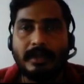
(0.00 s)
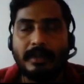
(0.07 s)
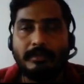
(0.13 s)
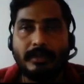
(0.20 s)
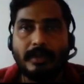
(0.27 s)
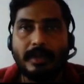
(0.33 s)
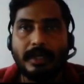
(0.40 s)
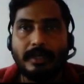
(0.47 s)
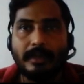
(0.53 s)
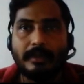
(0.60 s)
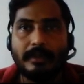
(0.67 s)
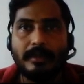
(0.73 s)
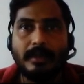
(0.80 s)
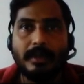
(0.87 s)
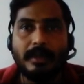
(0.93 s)
component,
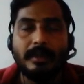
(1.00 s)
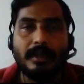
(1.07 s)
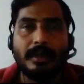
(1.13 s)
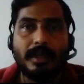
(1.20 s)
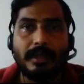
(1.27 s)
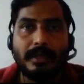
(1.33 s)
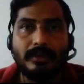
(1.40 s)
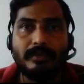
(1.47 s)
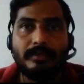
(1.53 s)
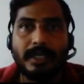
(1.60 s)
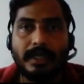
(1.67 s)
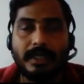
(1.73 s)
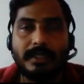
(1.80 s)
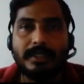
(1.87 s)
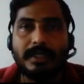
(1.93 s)
or you
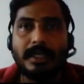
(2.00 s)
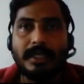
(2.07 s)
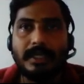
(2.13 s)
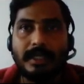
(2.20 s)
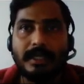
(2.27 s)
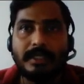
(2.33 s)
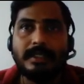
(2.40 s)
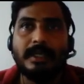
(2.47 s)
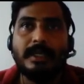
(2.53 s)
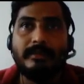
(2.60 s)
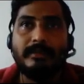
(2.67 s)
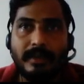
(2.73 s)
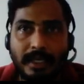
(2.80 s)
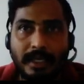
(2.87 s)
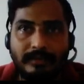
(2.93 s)
may design it as
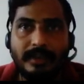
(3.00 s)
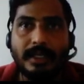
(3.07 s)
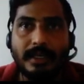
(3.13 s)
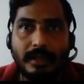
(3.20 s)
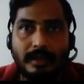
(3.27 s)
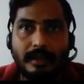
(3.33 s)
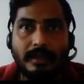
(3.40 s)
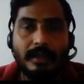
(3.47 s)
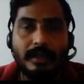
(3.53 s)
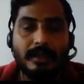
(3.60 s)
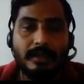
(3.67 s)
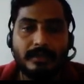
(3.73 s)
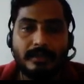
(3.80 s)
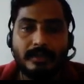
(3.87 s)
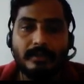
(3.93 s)
heavier.
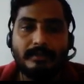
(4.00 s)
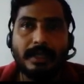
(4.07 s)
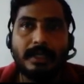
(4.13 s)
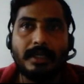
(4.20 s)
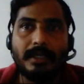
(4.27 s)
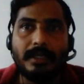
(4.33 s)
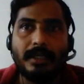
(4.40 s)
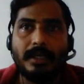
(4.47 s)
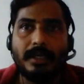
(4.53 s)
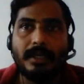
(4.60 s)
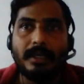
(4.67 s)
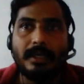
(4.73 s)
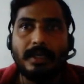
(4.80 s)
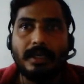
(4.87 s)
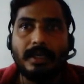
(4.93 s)
So but
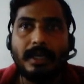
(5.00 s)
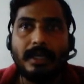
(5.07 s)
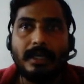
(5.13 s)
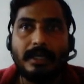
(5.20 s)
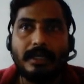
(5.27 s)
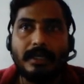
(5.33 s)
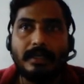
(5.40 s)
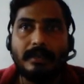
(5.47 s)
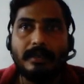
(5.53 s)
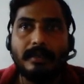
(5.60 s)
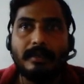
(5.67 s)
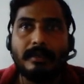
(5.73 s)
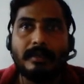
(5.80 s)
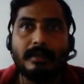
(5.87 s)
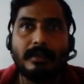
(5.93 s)
in reality,
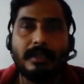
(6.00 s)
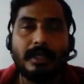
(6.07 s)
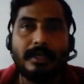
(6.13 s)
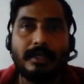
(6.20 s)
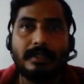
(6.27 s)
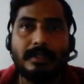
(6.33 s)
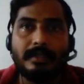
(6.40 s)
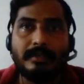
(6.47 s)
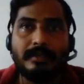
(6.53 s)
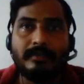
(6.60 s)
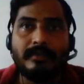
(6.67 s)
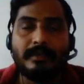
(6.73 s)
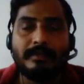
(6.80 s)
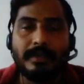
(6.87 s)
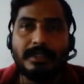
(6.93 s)
that is
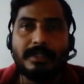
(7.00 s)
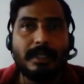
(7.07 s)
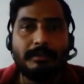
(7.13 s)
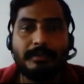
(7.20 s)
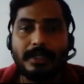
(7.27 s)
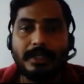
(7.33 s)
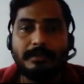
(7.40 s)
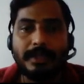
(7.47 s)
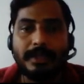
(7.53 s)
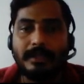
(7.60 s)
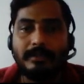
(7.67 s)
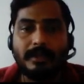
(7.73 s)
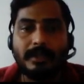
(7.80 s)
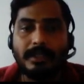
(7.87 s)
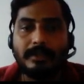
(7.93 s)
from design
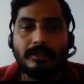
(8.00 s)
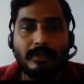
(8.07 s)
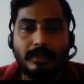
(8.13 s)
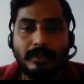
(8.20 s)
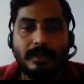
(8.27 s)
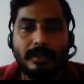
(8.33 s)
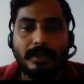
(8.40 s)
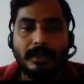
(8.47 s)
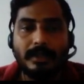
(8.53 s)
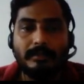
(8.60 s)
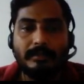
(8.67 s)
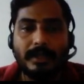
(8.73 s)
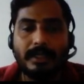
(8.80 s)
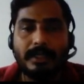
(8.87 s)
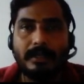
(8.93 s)
perspective it is good,
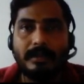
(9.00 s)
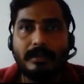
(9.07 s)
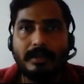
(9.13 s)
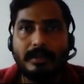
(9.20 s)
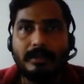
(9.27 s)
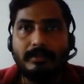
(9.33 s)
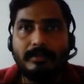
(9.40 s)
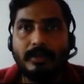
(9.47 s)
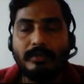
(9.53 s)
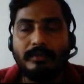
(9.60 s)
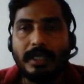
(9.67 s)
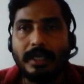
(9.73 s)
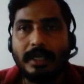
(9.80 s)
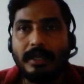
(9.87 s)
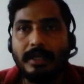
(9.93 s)
but it you
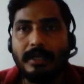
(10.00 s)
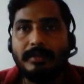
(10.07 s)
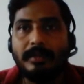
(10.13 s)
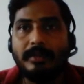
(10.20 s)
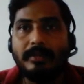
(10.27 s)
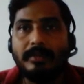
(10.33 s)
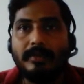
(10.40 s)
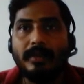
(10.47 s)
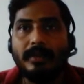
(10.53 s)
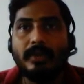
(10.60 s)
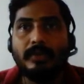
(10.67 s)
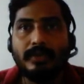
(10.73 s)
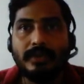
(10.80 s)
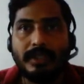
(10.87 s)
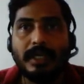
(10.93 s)
may not able to
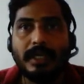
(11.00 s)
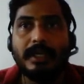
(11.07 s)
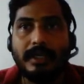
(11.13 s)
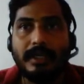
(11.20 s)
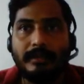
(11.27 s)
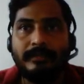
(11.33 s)
use that